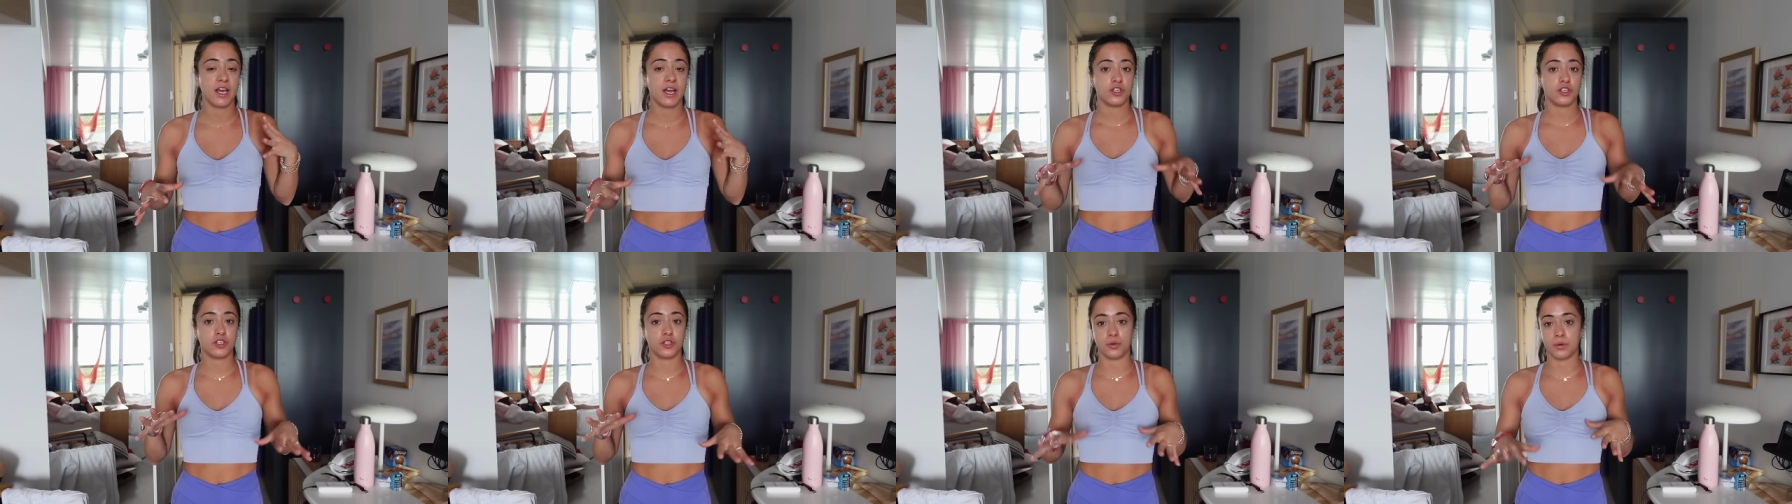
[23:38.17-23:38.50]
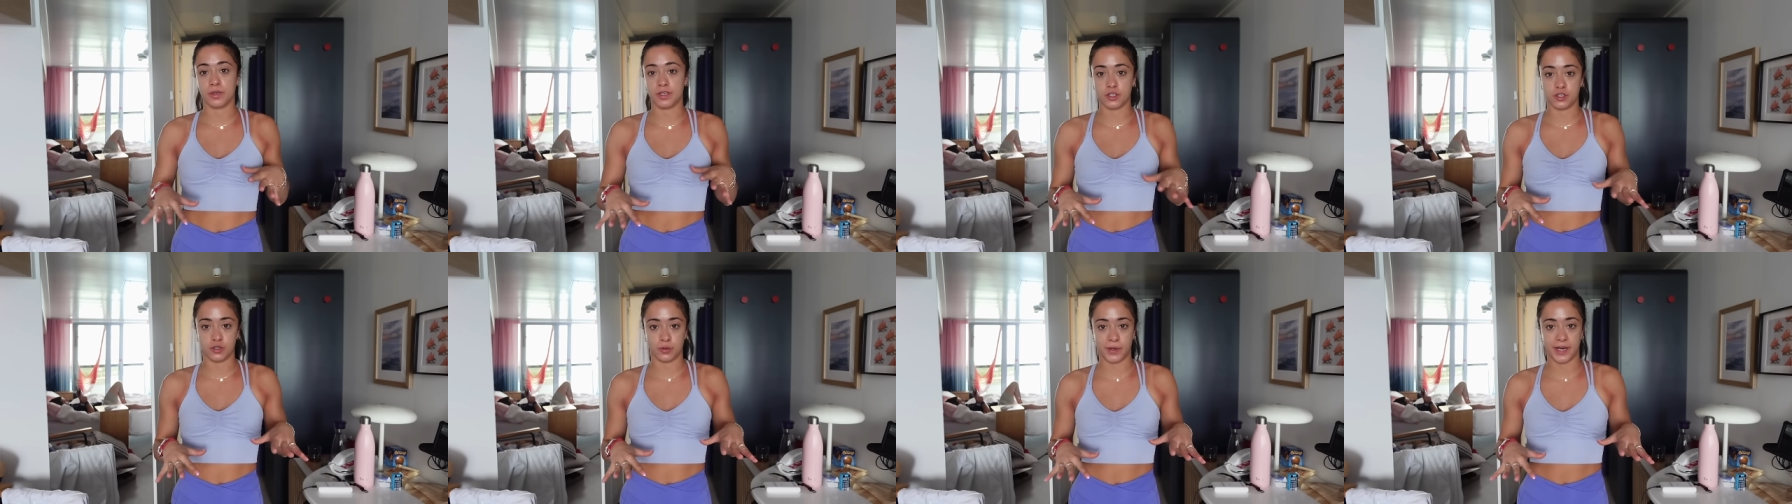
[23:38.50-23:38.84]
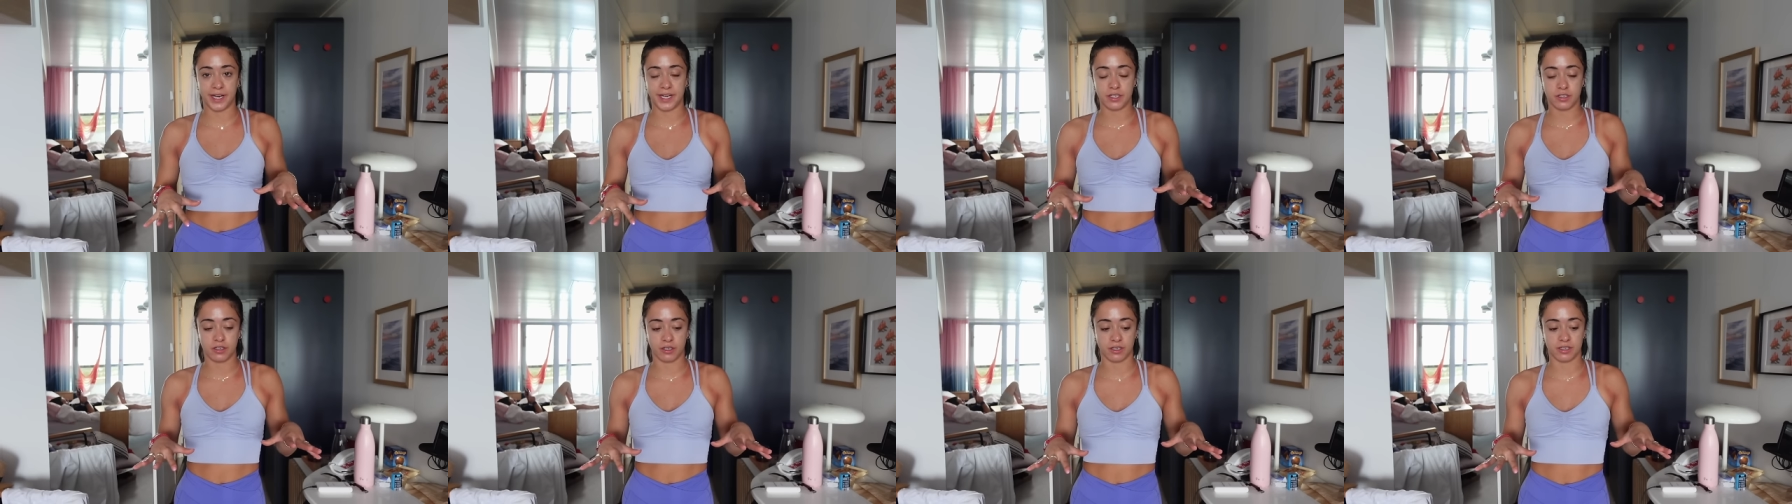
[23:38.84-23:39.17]
to
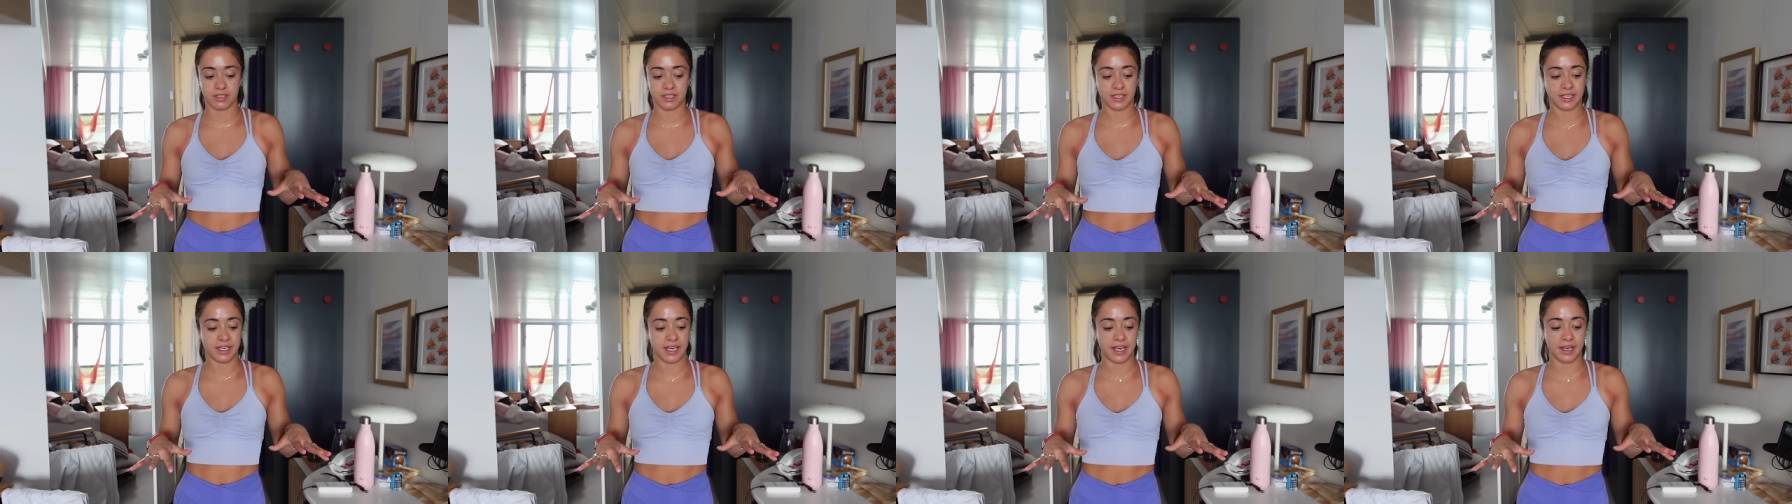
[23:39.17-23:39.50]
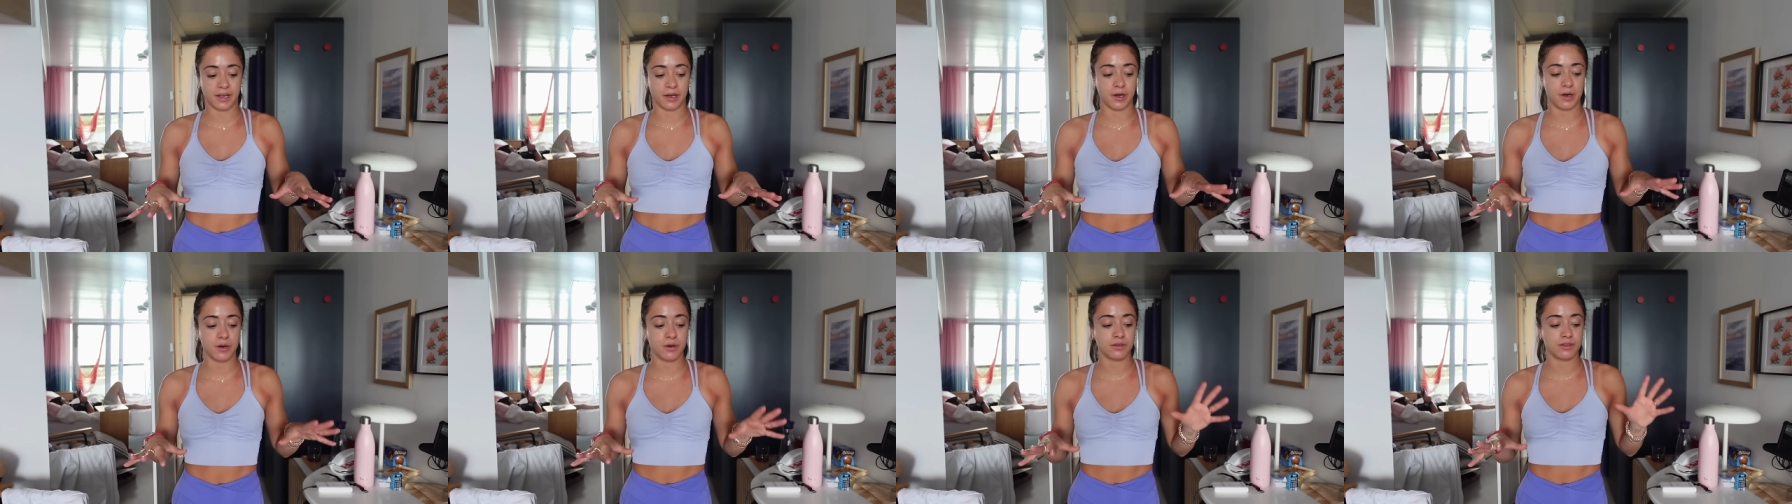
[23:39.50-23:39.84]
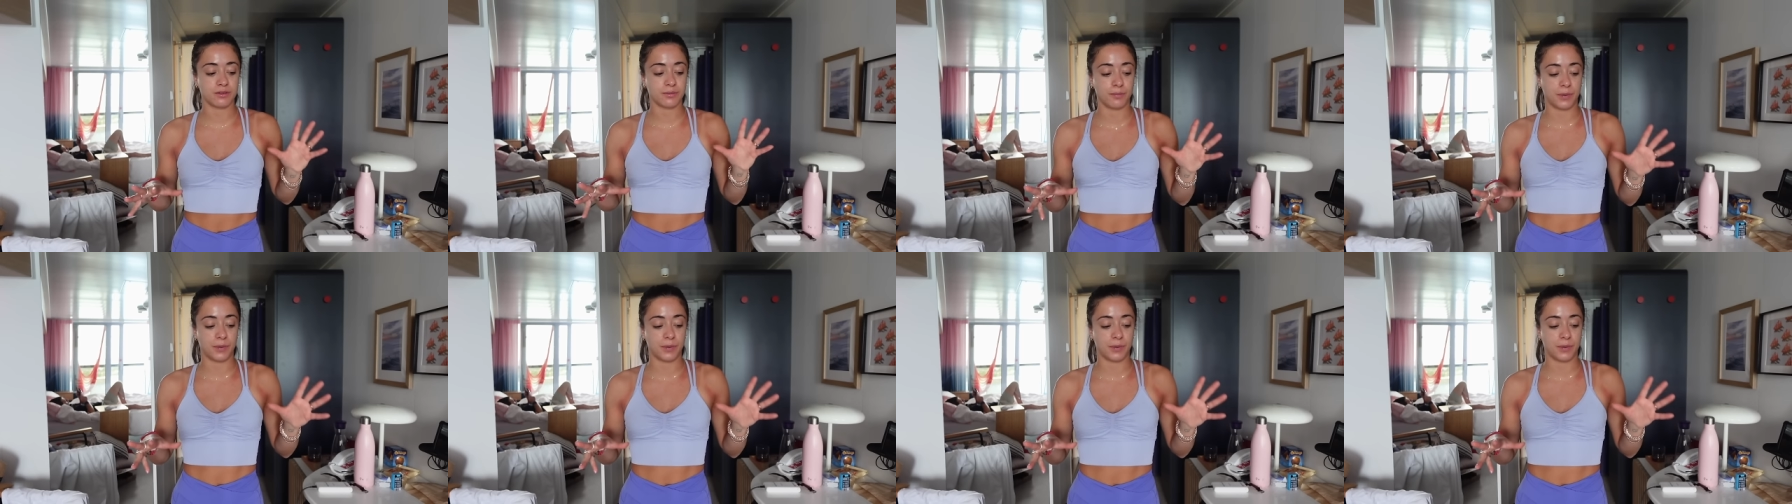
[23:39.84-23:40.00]
enjoy Turks and Caicos,